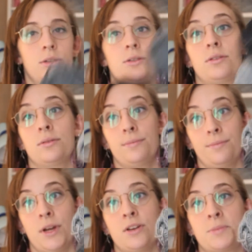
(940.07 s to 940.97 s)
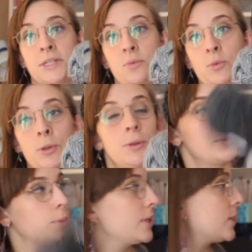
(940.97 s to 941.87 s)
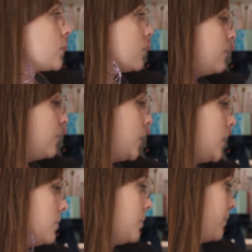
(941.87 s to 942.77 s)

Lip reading: So 100% wool is good for him.